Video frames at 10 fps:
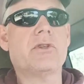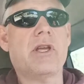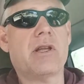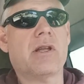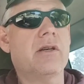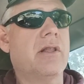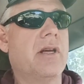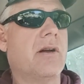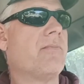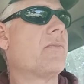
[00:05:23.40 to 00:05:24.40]
getting into
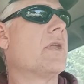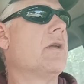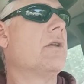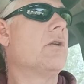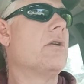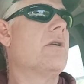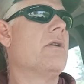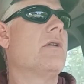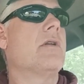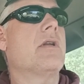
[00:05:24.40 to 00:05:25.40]
there.
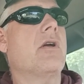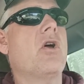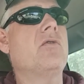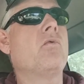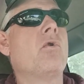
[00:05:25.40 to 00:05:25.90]
And